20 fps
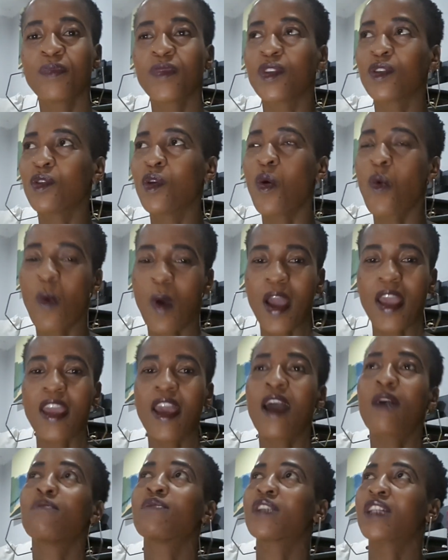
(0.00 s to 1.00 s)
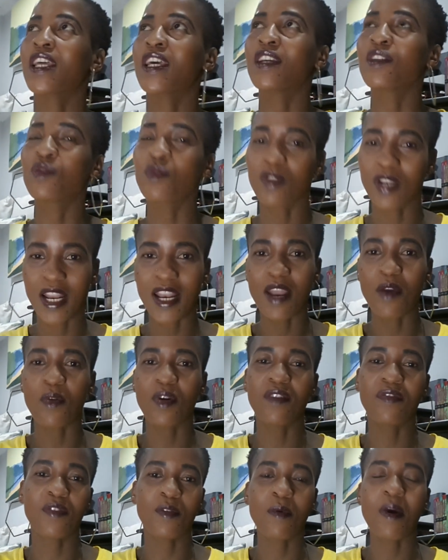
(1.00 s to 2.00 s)
You know why? I'm trying to run
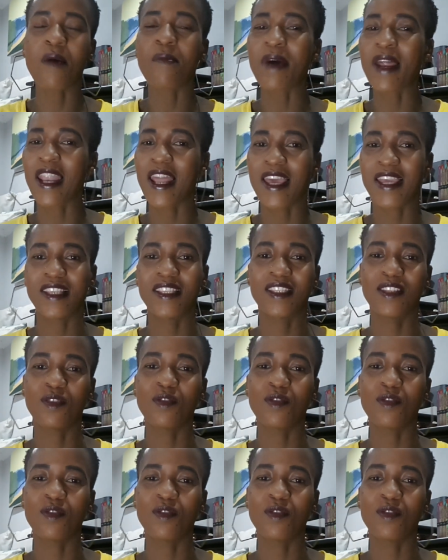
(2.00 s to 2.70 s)
away from Ama lights,